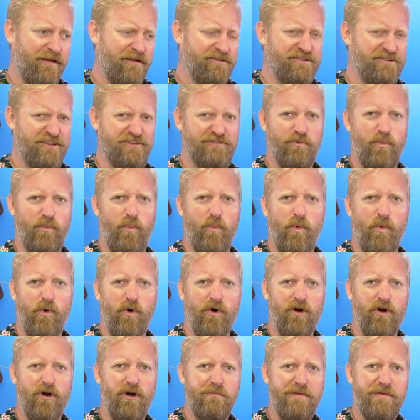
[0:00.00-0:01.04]
Just
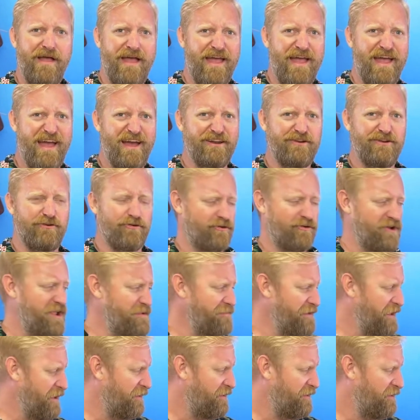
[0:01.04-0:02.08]
warm and
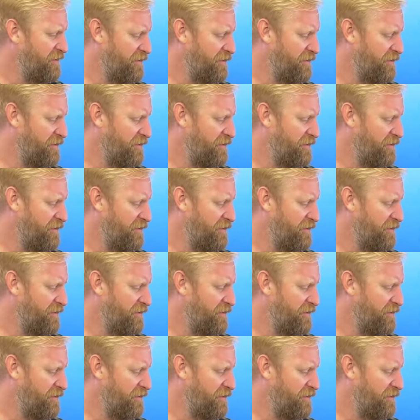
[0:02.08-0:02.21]
creamy.